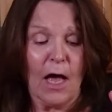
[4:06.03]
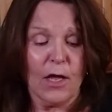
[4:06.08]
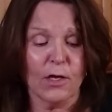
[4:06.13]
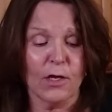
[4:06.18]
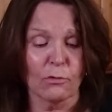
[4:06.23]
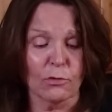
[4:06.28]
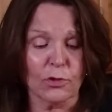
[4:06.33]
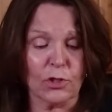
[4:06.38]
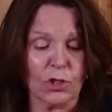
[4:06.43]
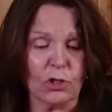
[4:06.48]

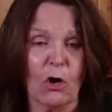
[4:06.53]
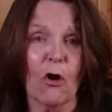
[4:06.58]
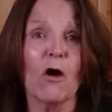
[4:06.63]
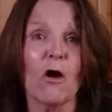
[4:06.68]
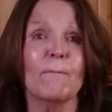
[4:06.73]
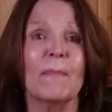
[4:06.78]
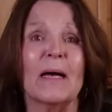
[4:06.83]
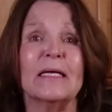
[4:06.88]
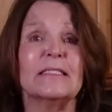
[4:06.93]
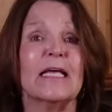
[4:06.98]
You'll
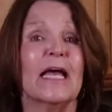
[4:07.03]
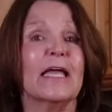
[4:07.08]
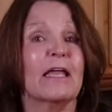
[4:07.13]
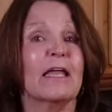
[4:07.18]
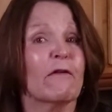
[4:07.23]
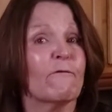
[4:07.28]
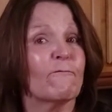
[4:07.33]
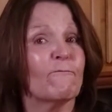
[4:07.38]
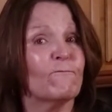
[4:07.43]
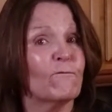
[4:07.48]
start by
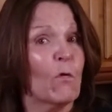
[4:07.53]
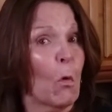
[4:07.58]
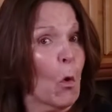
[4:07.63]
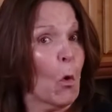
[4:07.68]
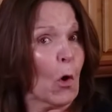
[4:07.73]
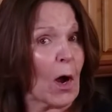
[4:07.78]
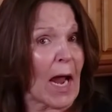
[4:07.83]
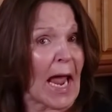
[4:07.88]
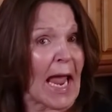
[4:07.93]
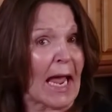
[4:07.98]
taking
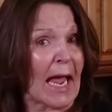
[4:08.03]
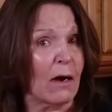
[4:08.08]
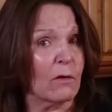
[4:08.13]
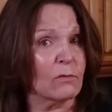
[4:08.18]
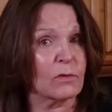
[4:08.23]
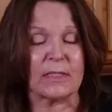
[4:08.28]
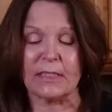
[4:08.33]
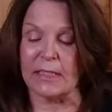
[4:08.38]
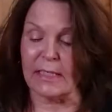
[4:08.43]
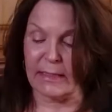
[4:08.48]
4
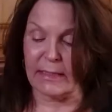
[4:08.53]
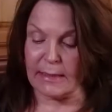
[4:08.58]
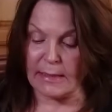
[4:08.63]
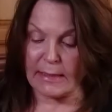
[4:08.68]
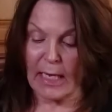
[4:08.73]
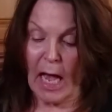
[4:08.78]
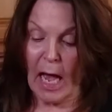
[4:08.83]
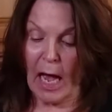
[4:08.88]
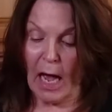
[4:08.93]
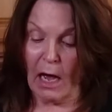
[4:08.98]
ounces
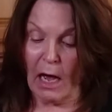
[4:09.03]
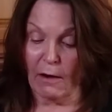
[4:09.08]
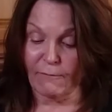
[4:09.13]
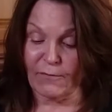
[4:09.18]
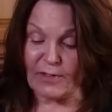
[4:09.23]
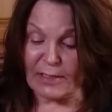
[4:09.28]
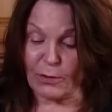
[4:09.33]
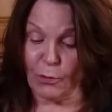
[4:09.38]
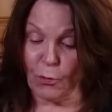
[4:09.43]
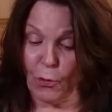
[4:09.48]
of
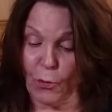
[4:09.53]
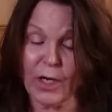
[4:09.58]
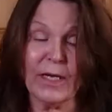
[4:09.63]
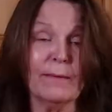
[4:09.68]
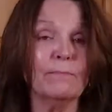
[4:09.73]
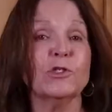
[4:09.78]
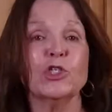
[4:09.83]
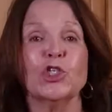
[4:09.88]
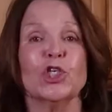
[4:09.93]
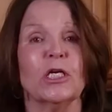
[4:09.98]

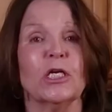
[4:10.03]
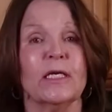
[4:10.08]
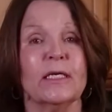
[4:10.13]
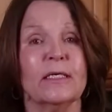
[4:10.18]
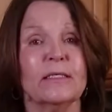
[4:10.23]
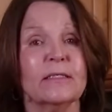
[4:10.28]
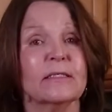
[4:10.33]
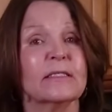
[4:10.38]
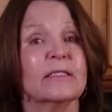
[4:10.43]
cream cheese.